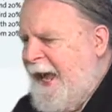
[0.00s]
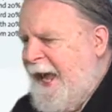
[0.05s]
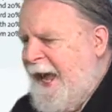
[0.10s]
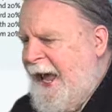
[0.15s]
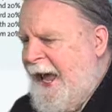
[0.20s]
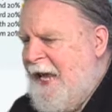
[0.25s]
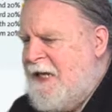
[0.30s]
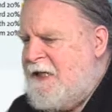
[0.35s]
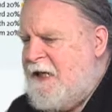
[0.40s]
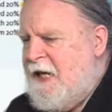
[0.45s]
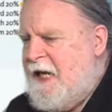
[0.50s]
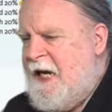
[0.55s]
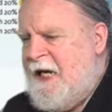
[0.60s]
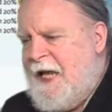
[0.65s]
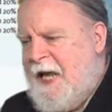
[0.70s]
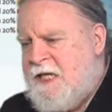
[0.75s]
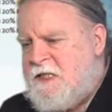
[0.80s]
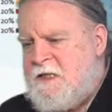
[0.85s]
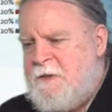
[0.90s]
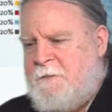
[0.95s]
And it
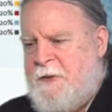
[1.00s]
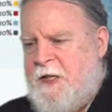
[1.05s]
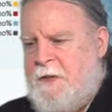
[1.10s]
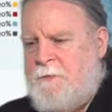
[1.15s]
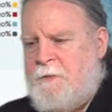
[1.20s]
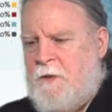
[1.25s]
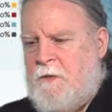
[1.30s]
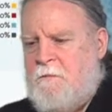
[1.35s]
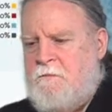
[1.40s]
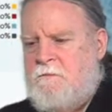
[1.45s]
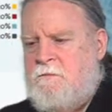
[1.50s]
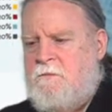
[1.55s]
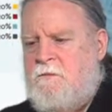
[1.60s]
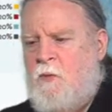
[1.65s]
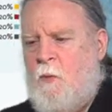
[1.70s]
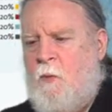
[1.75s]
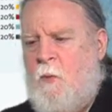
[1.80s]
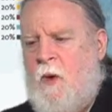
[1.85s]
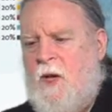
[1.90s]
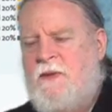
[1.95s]
asked people
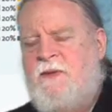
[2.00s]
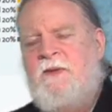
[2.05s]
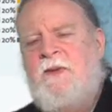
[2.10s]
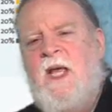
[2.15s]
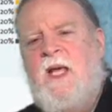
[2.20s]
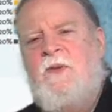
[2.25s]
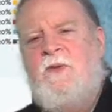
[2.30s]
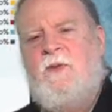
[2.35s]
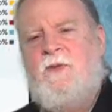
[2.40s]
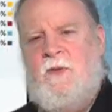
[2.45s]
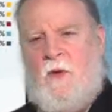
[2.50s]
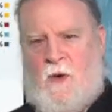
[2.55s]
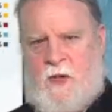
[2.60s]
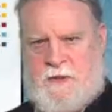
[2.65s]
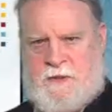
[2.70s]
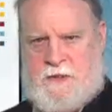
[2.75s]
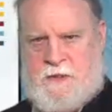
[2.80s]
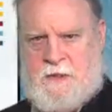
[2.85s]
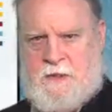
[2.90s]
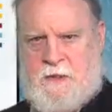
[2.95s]
what they
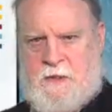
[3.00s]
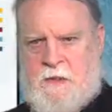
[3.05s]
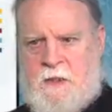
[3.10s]
thought